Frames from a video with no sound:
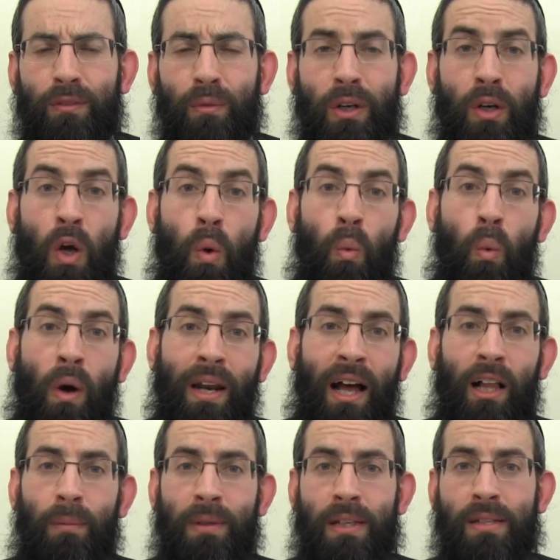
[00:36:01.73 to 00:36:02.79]
even when one
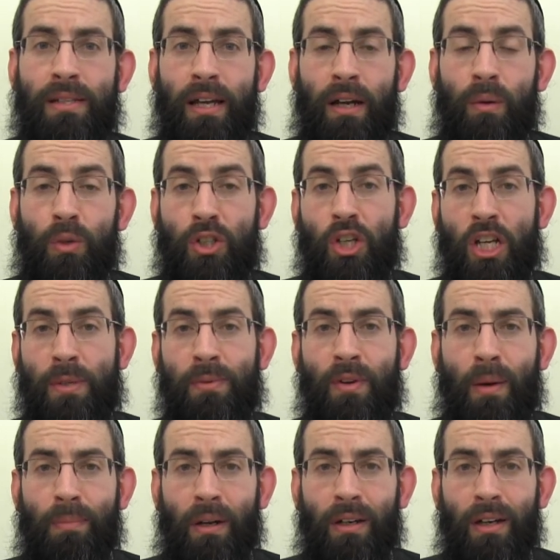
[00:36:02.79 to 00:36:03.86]
element is there, which is asr
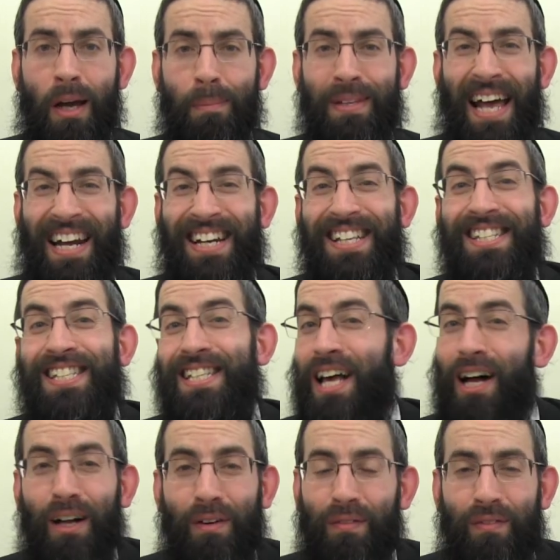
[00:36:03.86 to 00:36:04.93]
d'Rabbanan, but that in
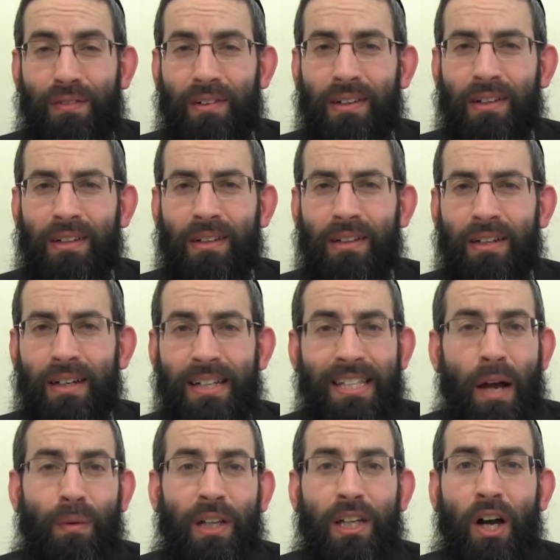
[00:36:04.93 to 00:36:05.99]
itself is
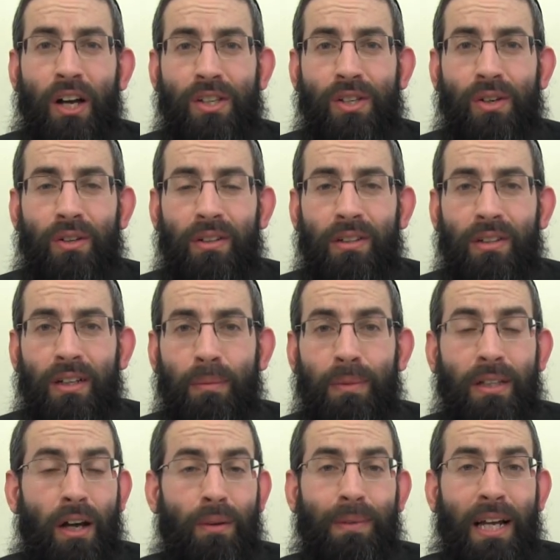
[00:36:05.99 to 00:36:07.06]
not really asr,
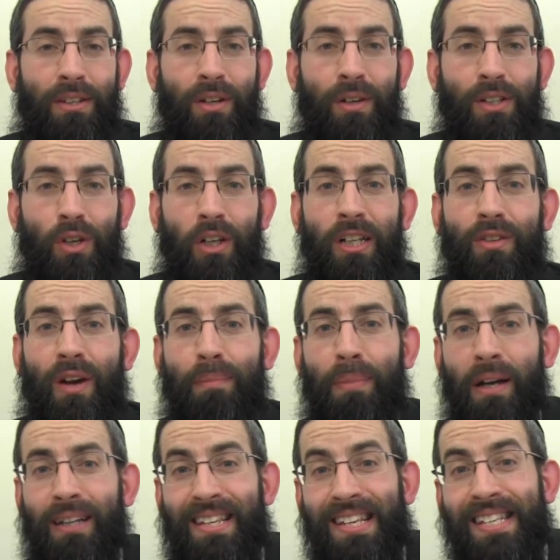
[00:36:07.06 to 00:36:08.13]
minat Torah. It's only
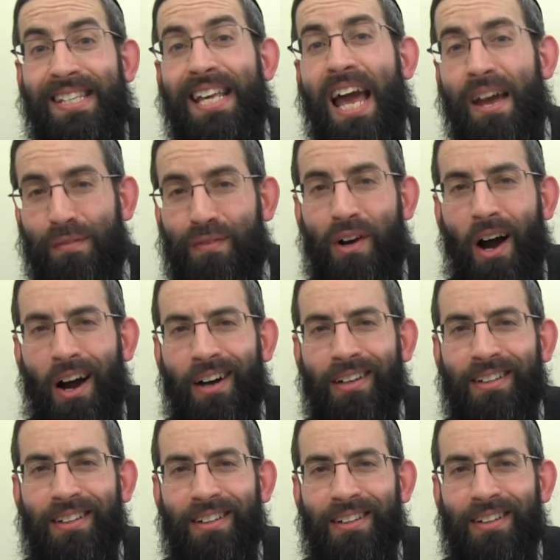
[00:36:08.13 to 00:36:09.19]
d'Rabbanan to
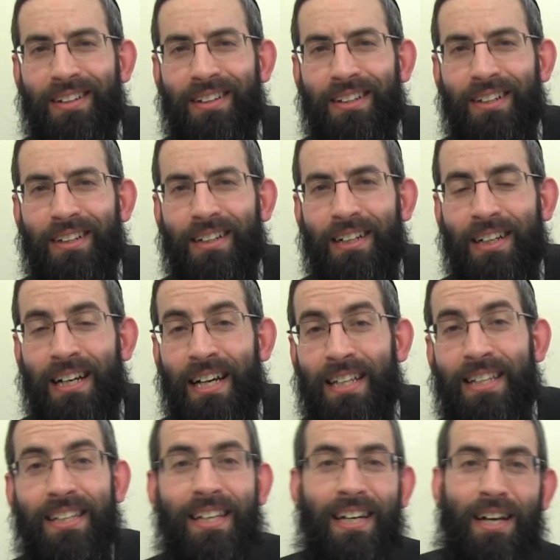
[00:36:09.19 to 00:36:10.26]
safeguard
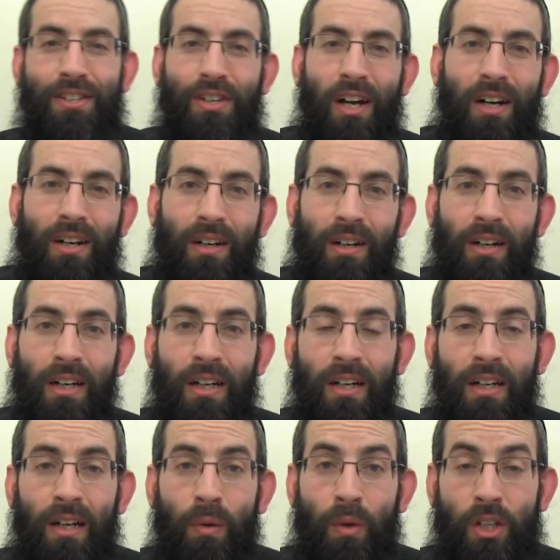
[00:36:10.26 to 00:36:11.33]
the dinat Torah,
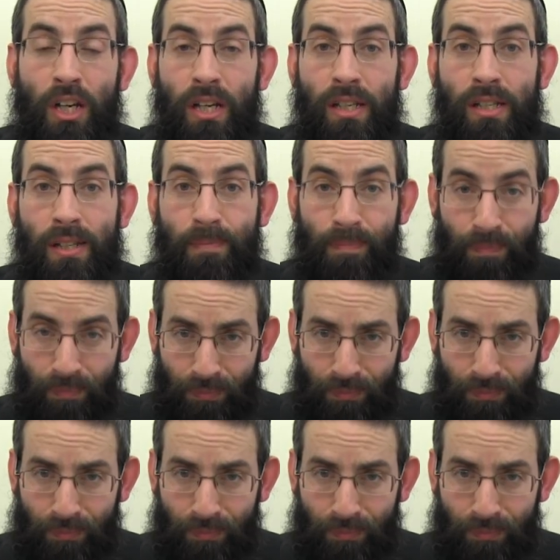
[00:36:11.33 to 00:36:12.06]
which is